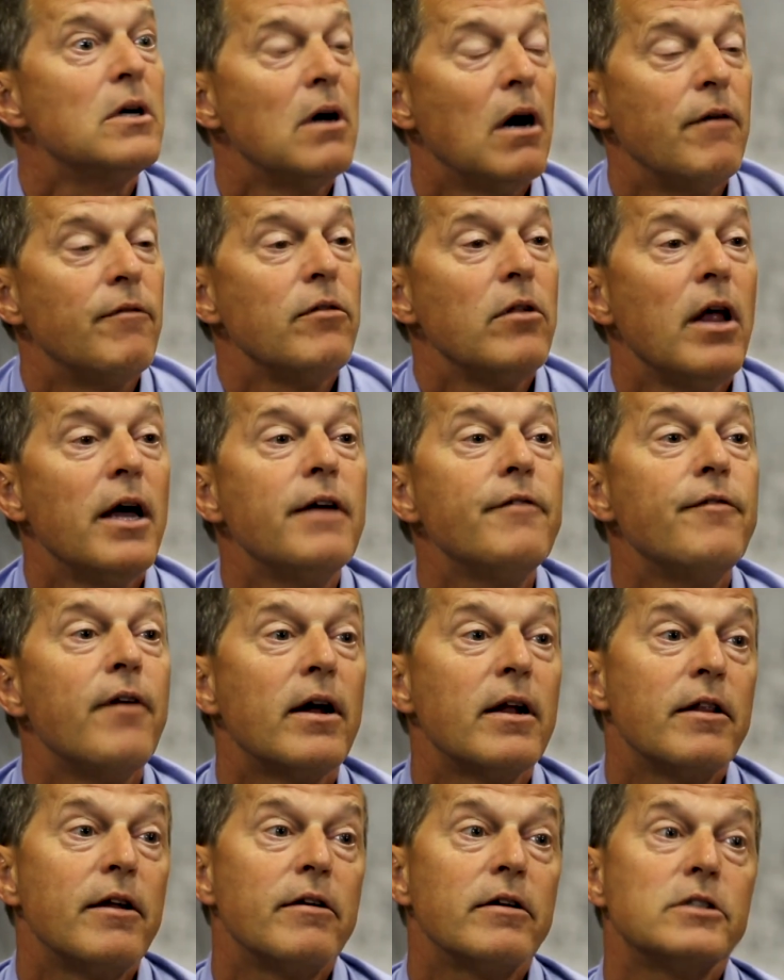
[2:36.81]
of life out
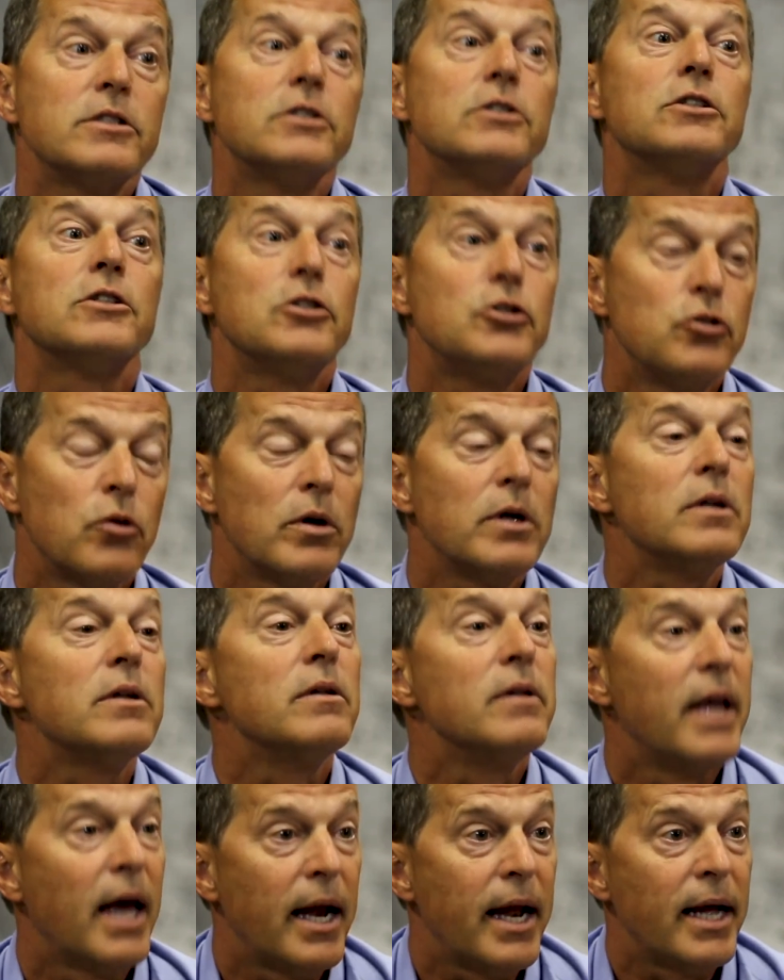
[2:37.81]
of their existing joint,
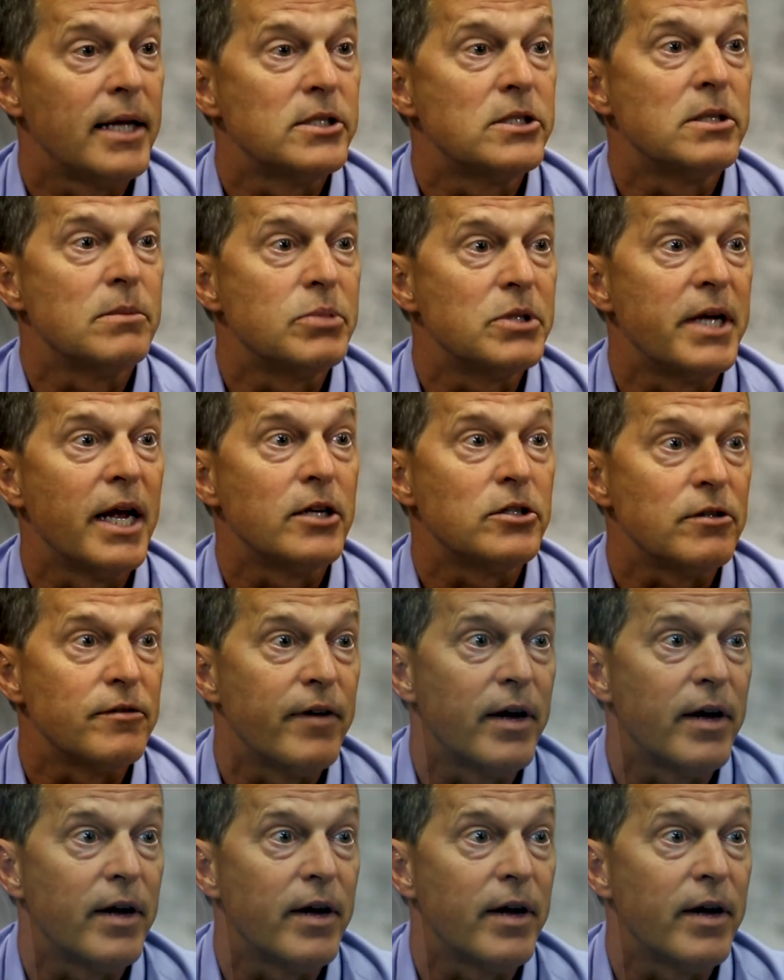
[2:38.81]
that adds substantial